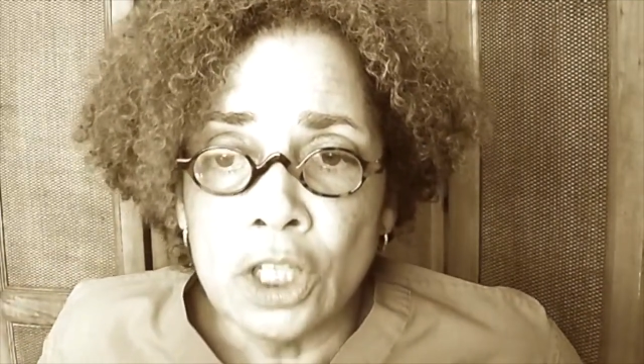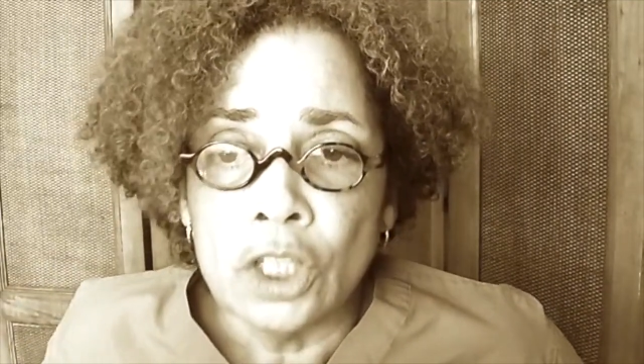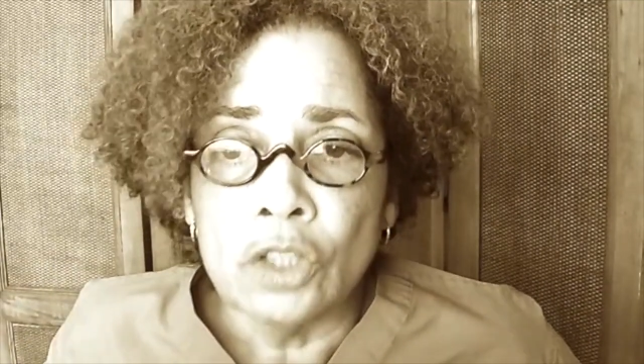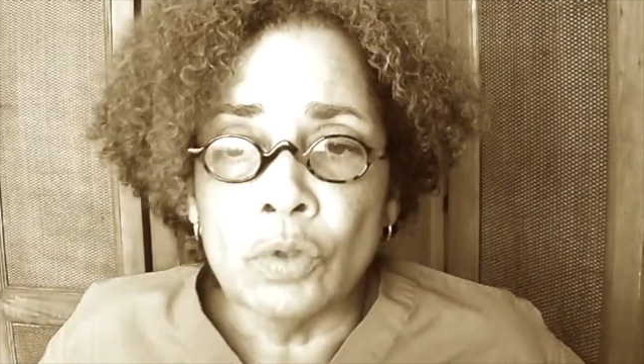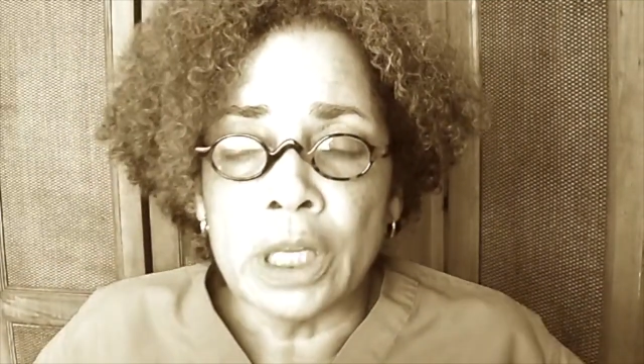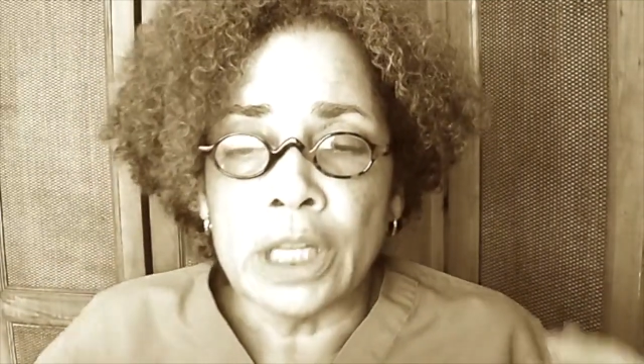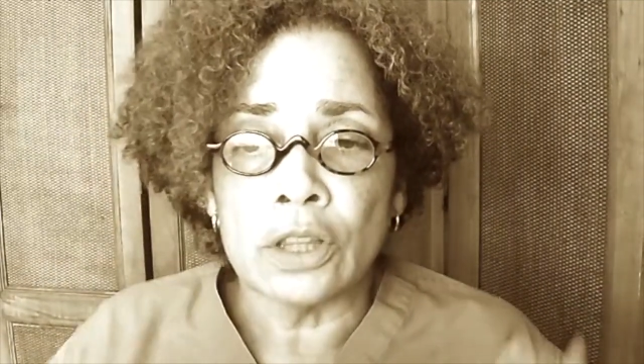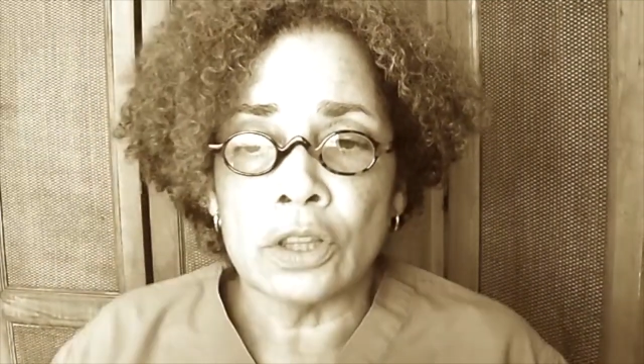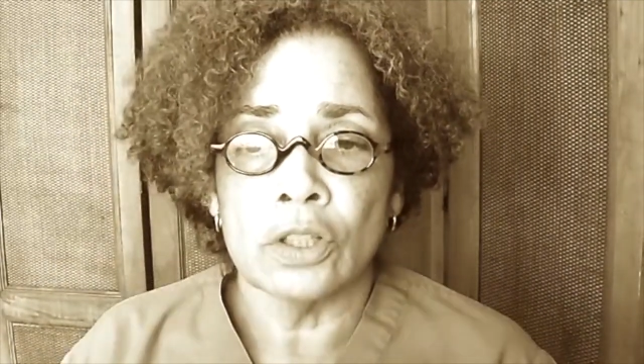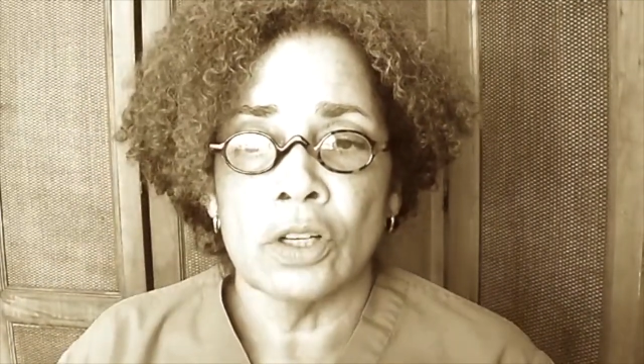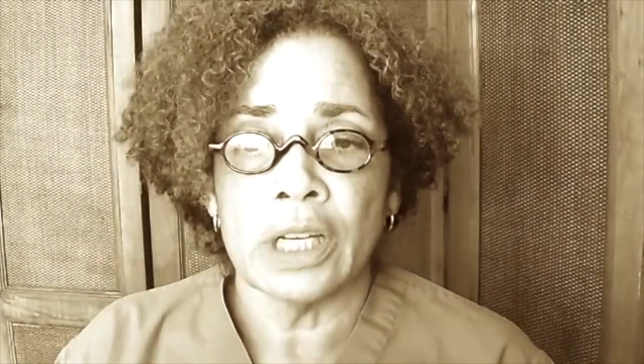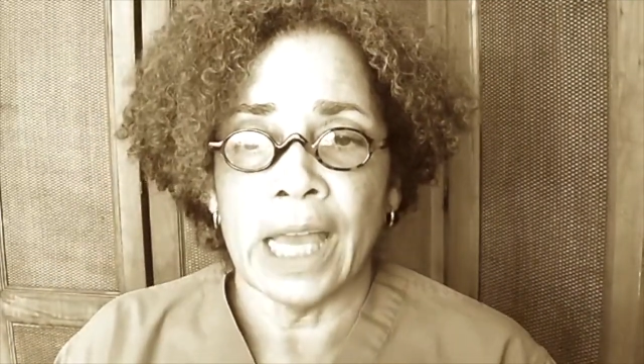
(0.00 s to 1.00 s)
you can
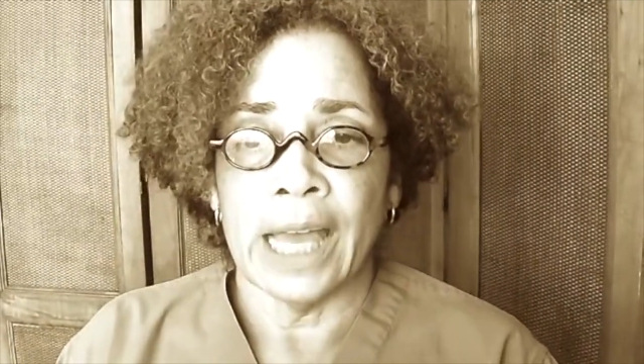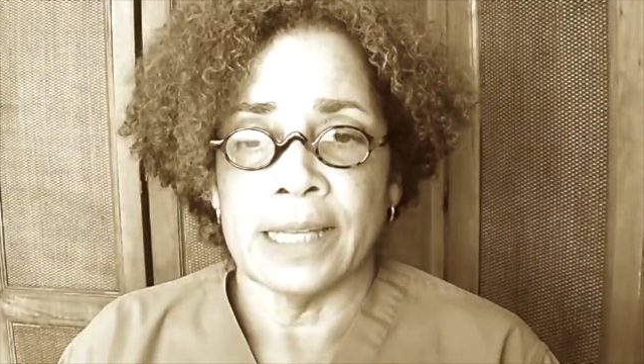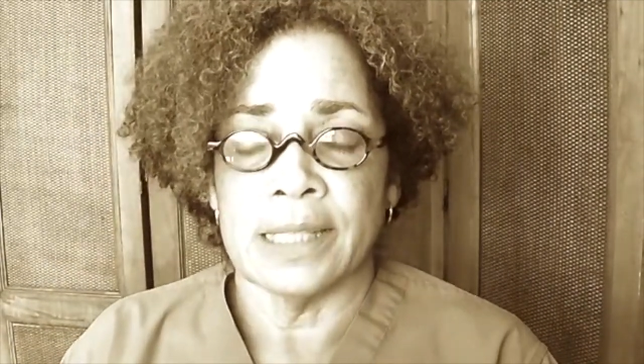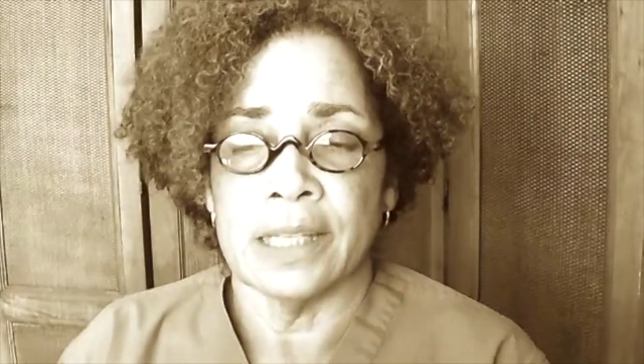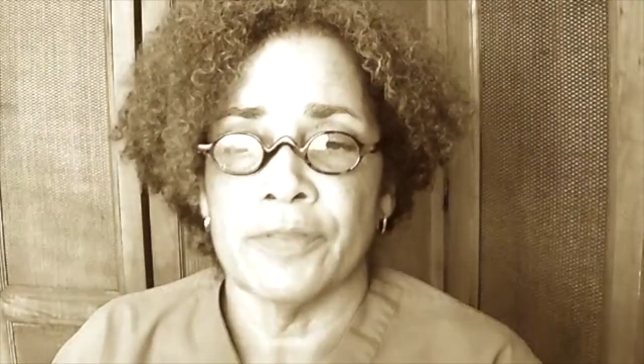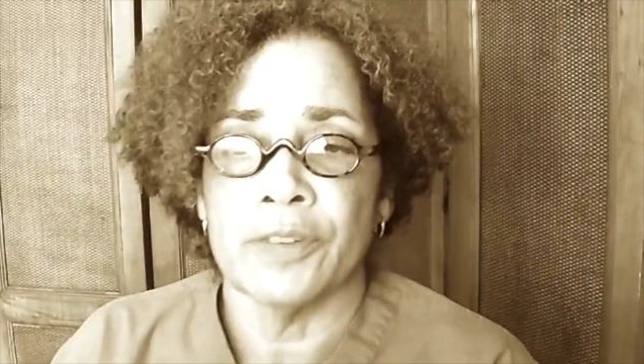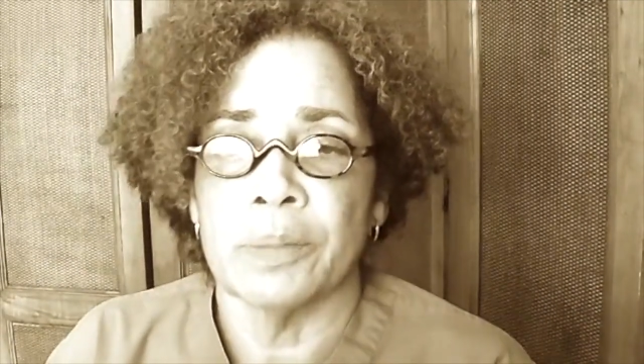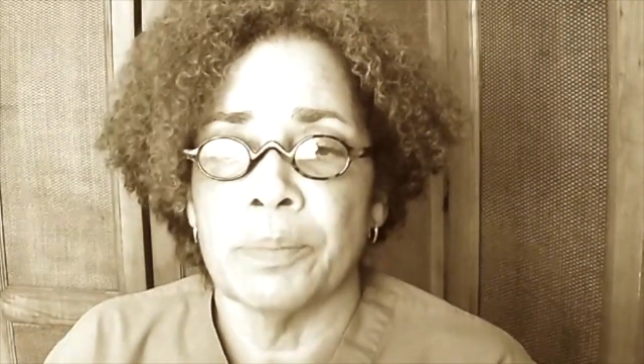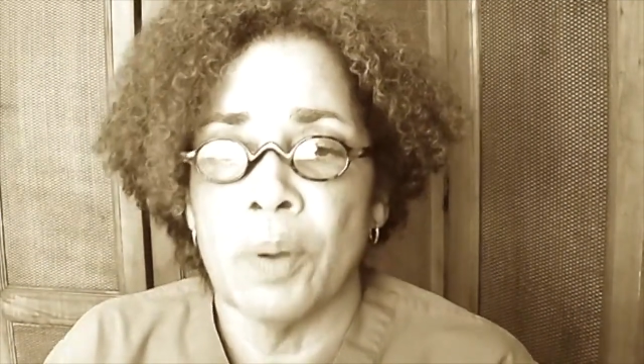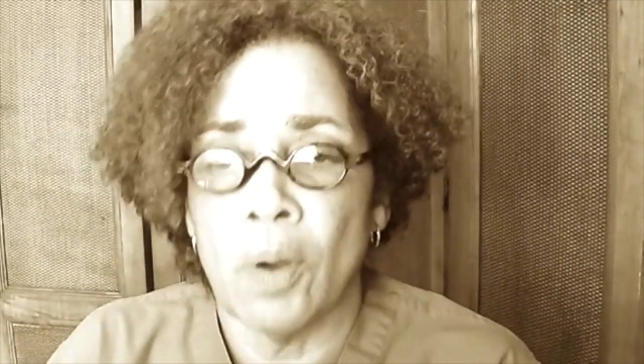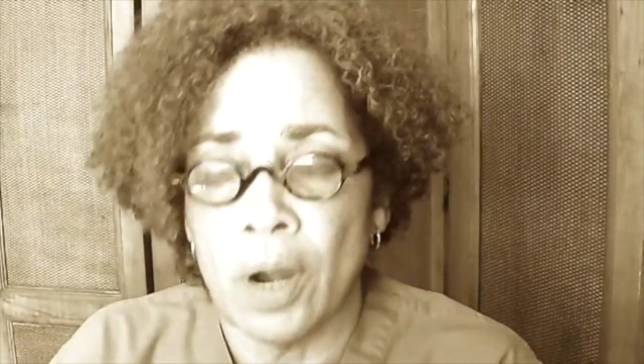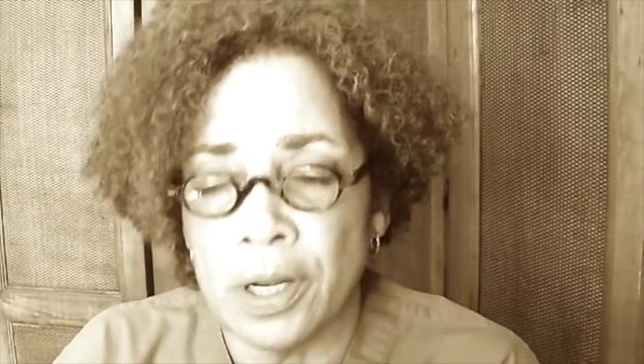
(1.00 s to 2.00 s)
look at different
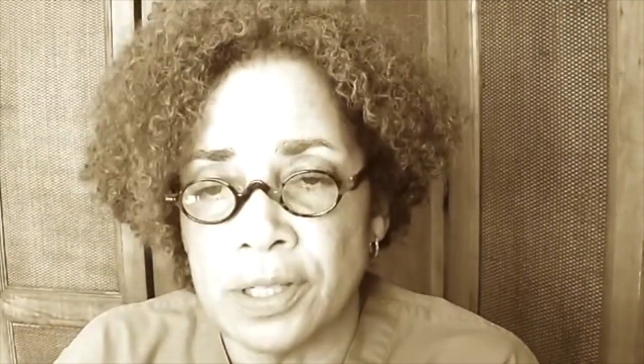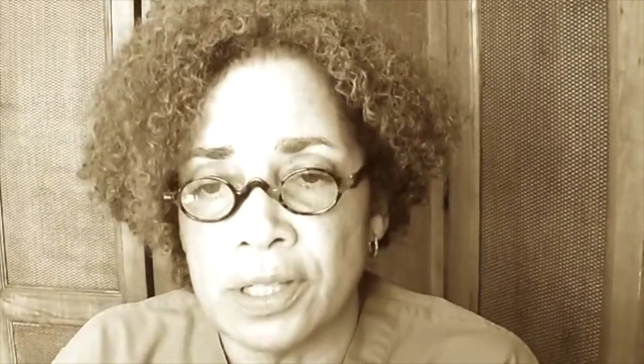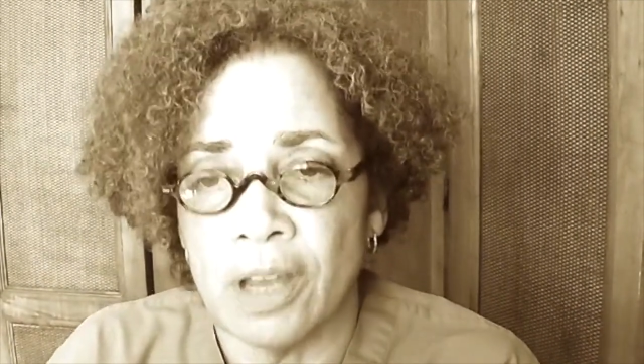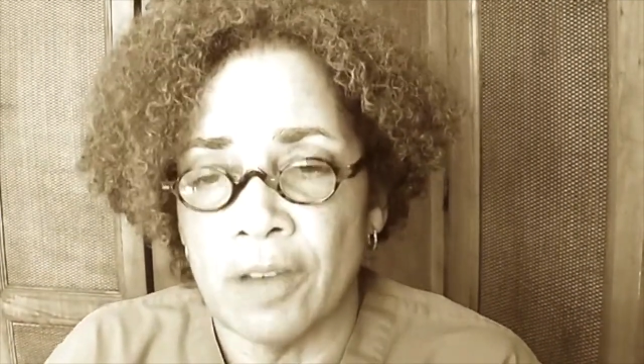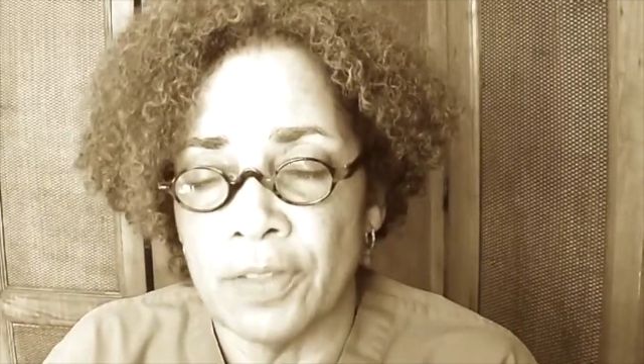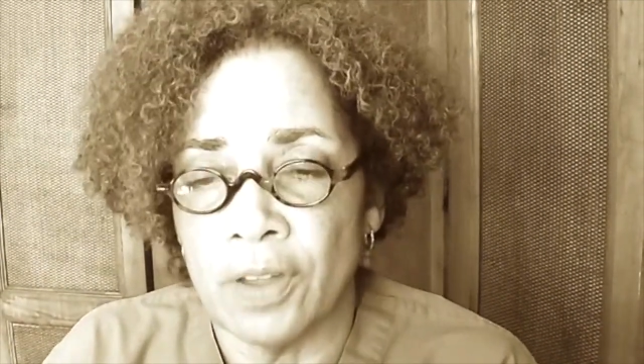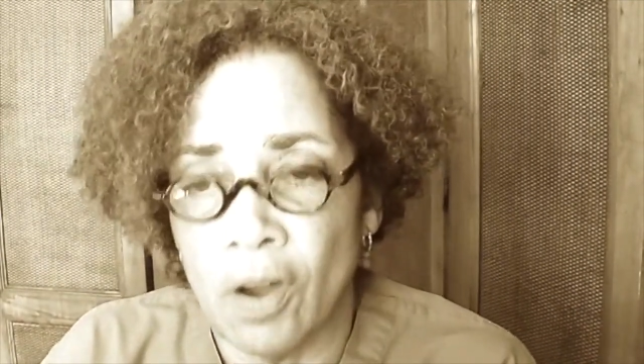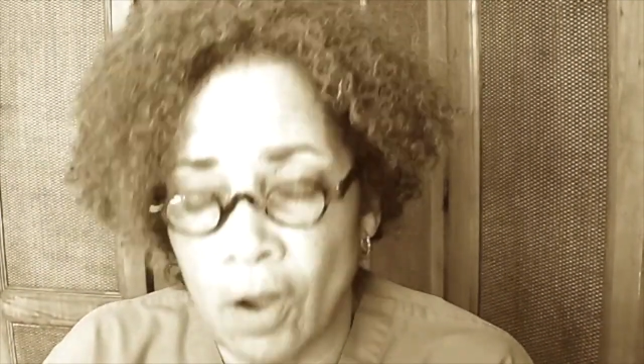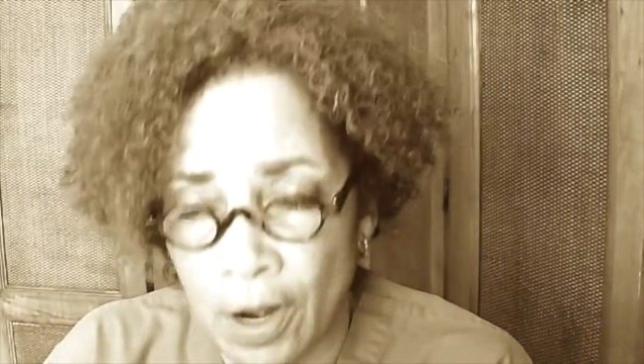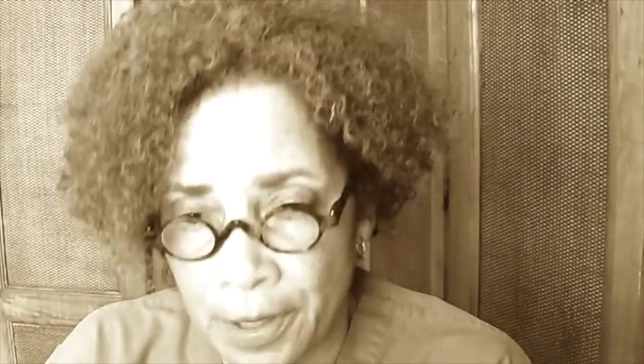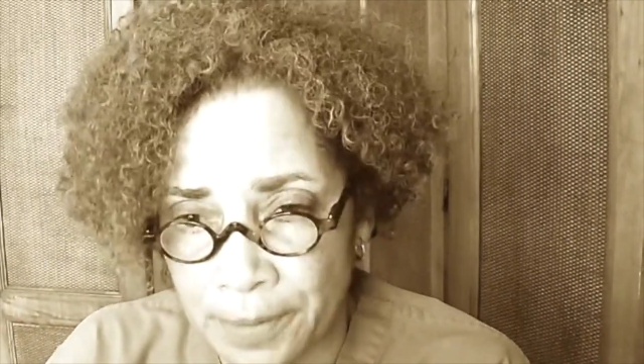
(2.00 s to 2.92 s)
parts of the heart